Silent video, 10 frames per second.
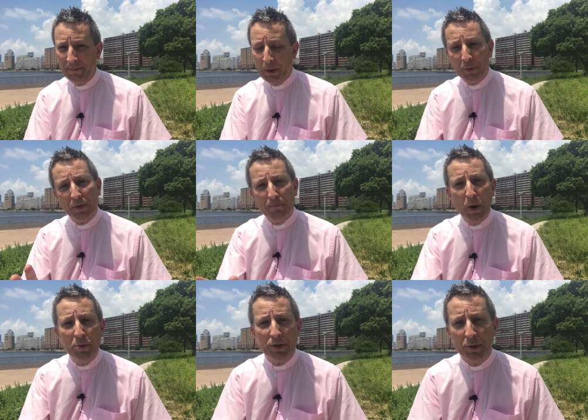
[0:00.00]
It wasn't
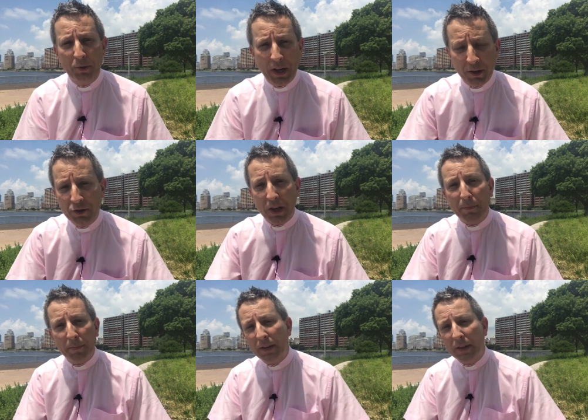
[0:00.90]
Moses who conjured up